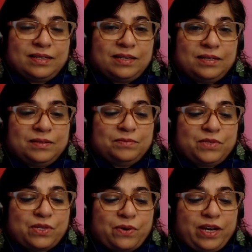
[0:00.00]

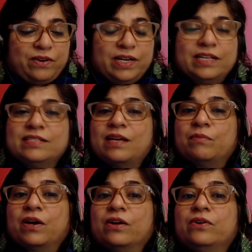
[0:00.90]
and
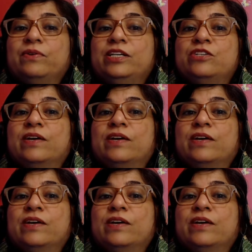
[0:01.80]
so here it is.